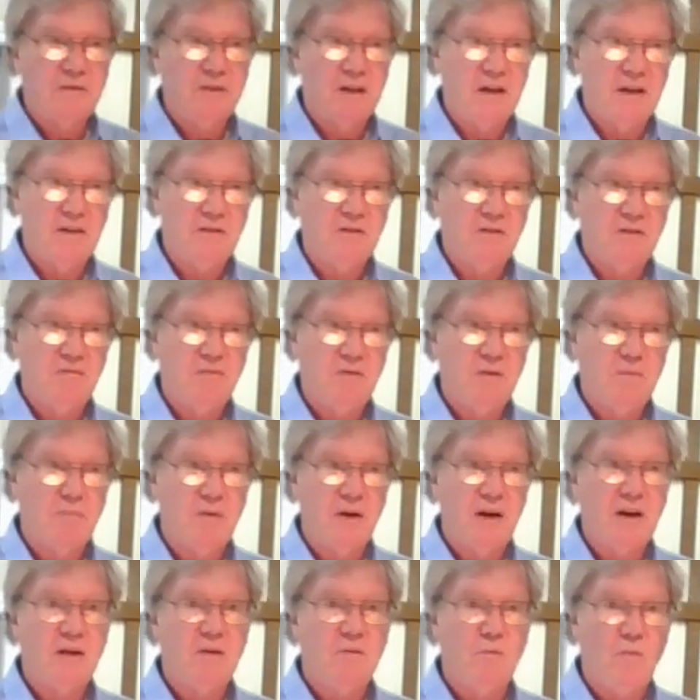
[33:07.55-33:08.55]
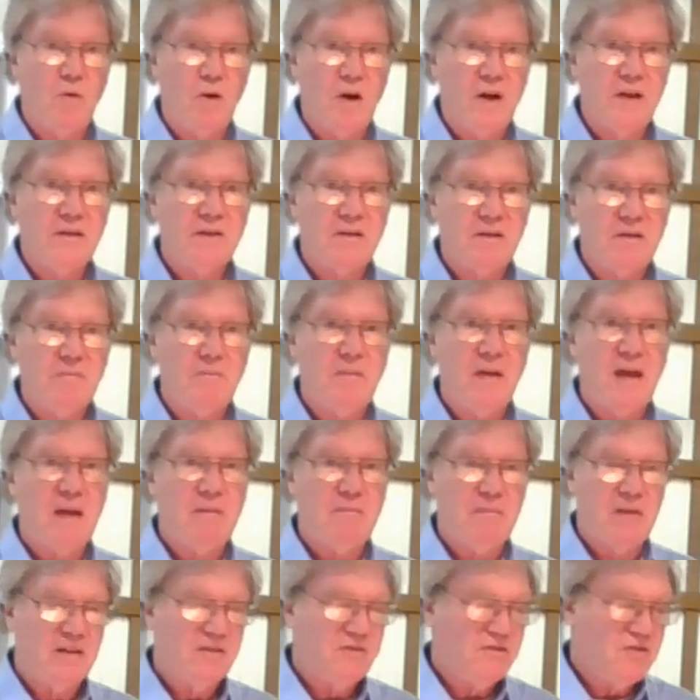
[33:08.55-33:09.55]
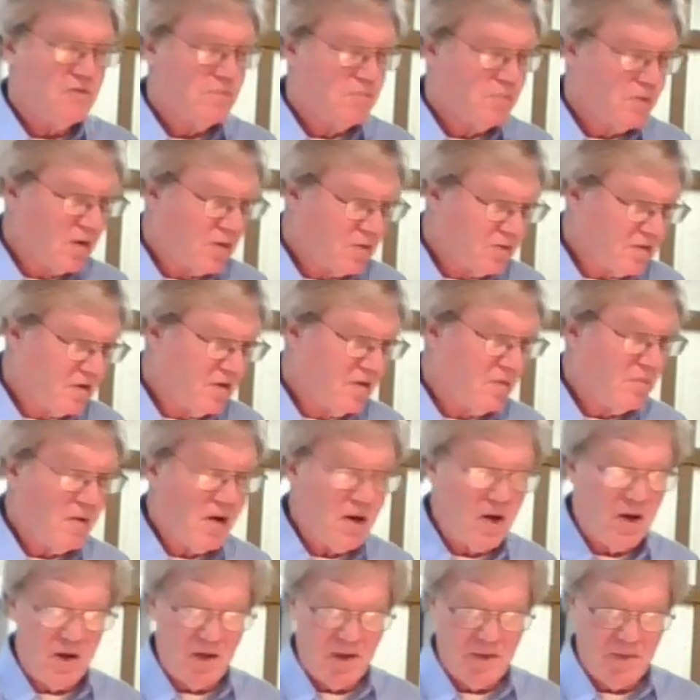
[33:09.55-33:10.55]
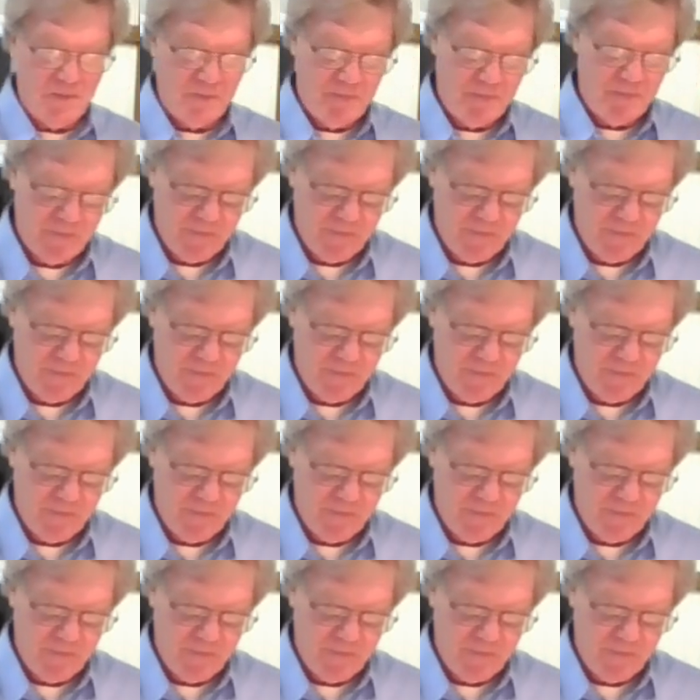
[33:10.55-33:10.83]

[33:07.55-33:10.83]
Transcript: that if you break one commandment, you've broken them all.